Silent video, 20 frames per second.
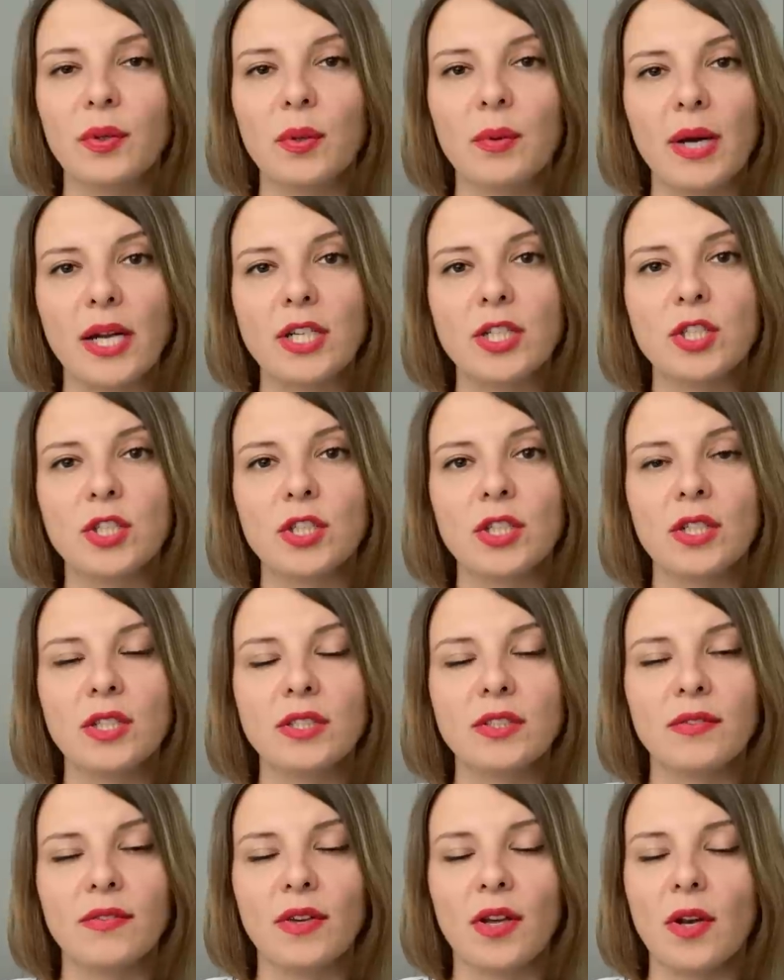question,
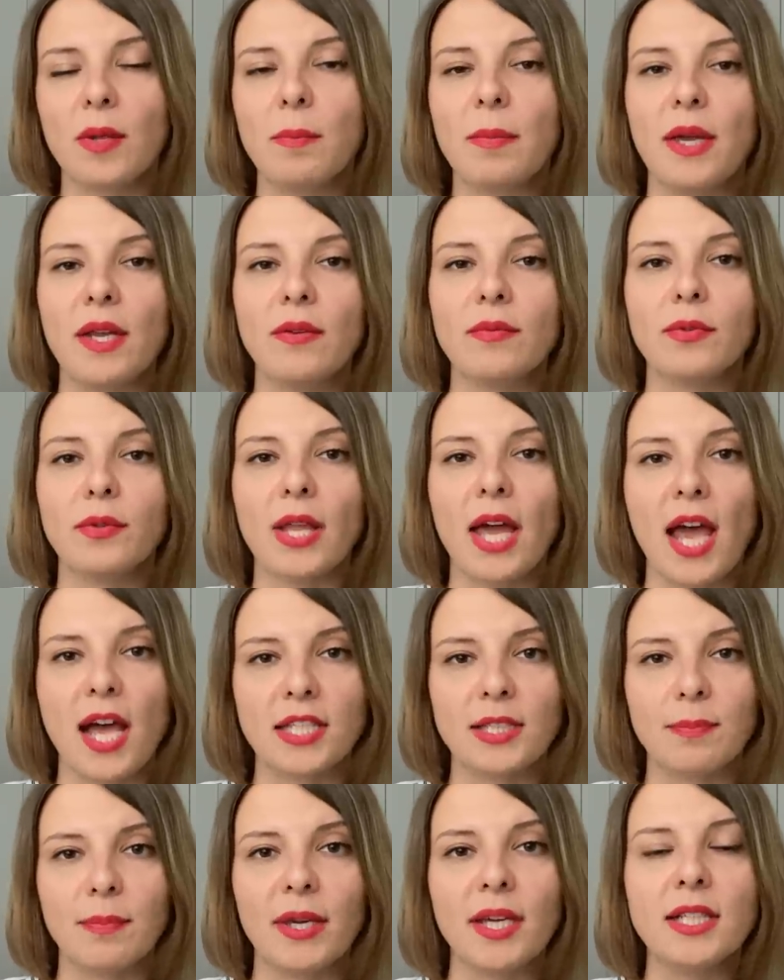is a very painful
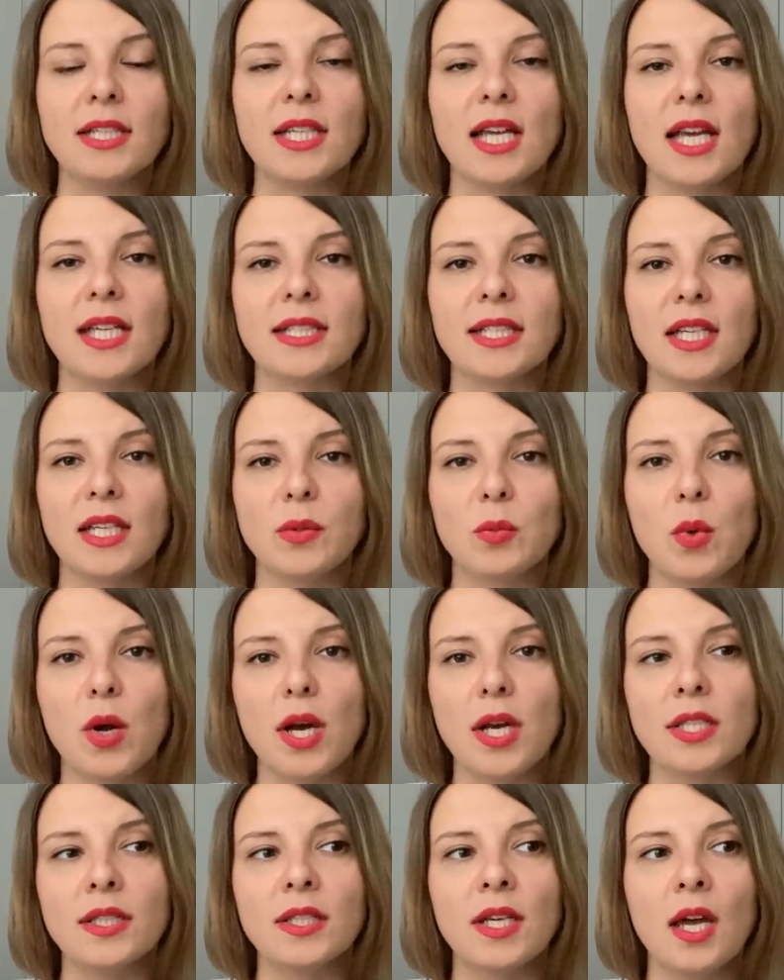aspect, as it
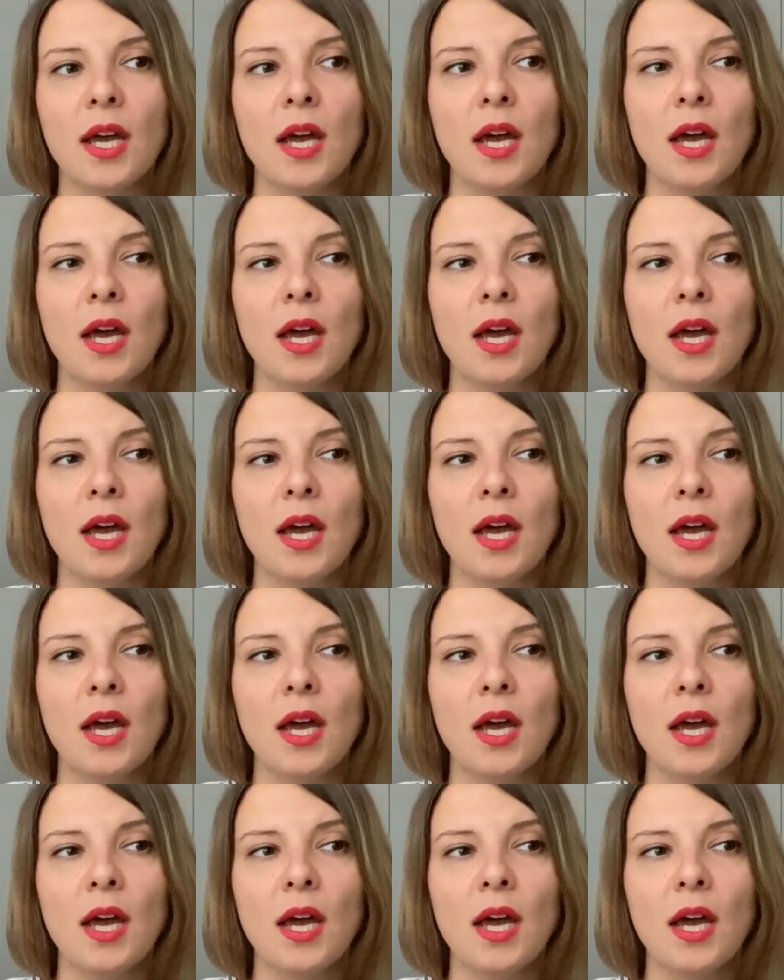was